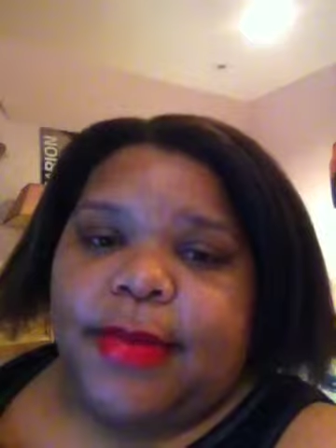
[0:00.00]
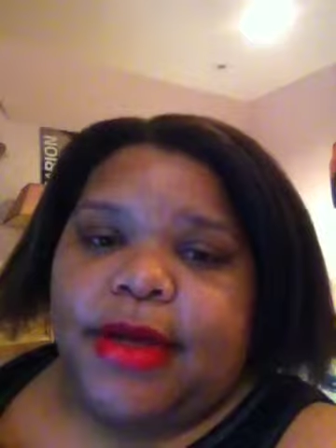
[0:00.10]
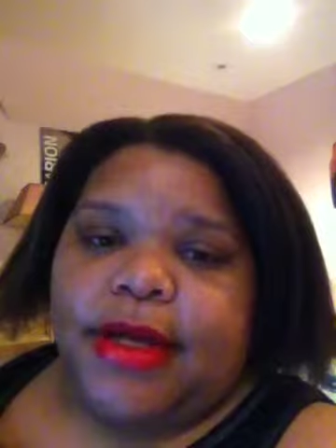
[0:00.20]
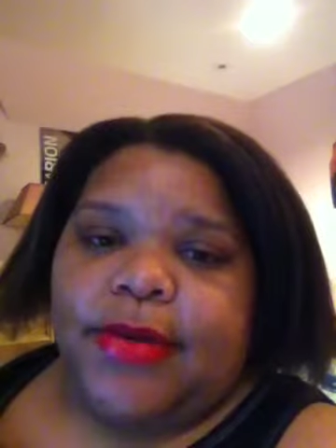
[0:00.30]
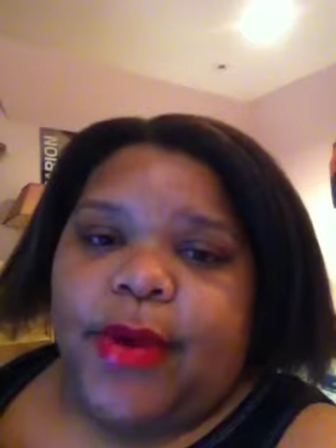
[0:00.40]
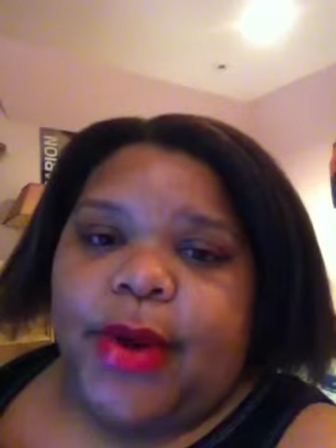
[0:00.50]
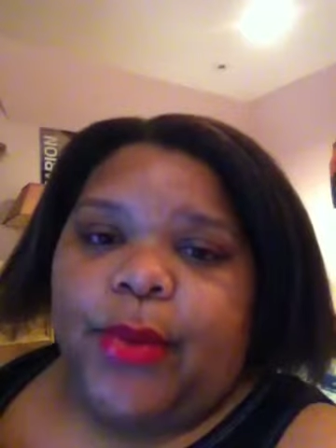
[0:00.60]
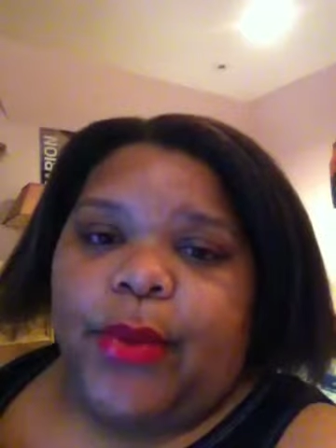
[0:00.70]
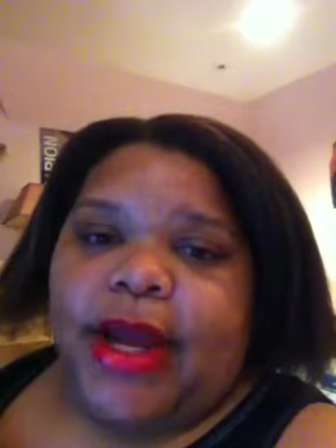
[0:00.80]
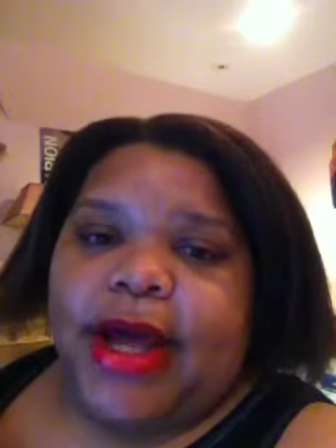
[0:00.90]
But
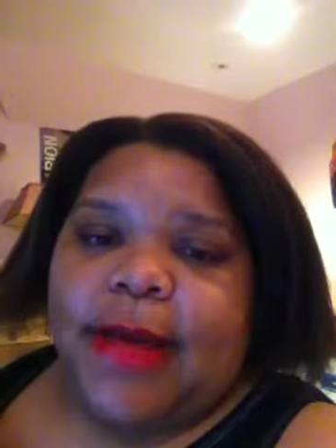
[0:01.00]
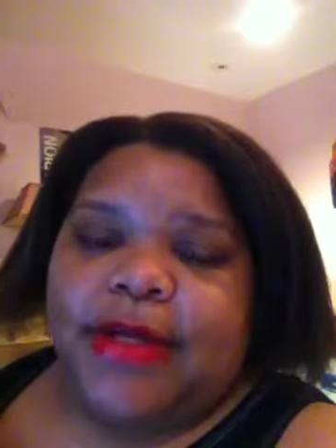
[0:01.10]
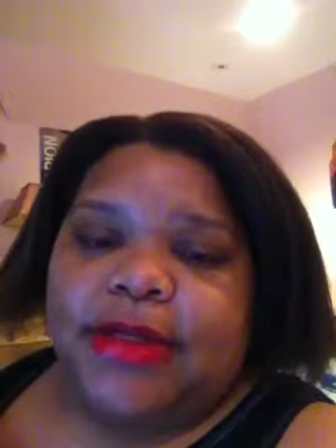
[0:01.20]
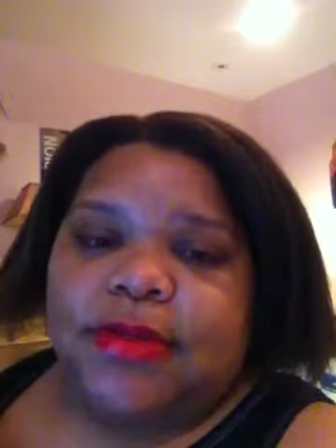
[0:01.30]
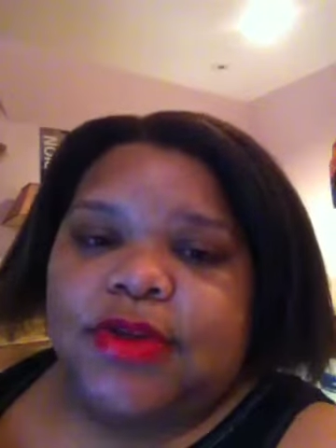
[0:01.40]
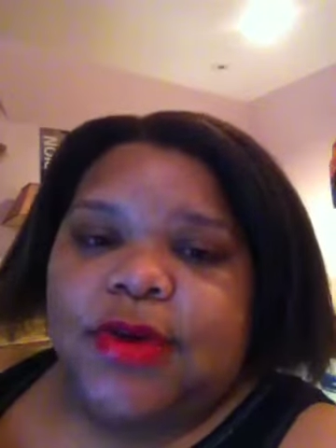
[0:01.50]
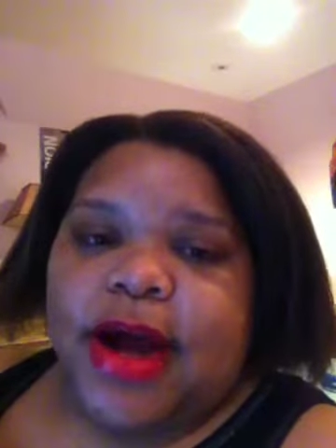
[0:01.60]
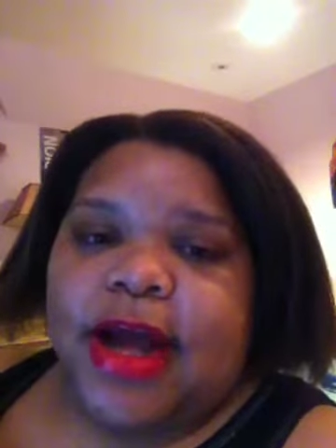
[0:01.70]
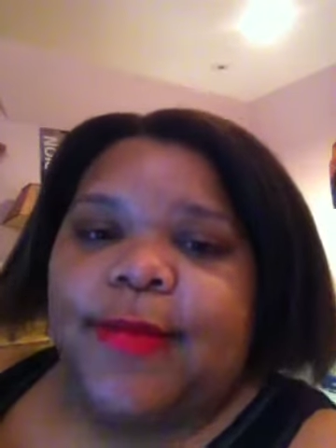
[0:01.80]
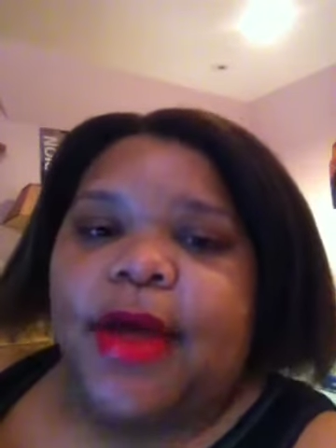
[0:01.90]
anyway, rate, comment, and
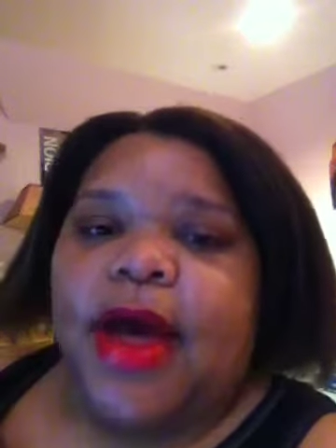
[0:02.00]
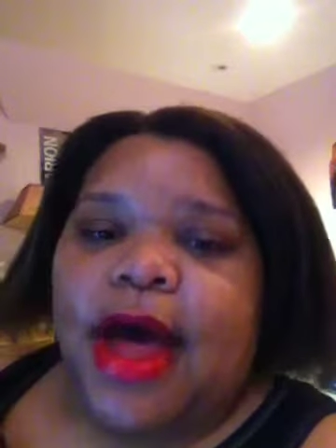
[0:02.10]
subscribe.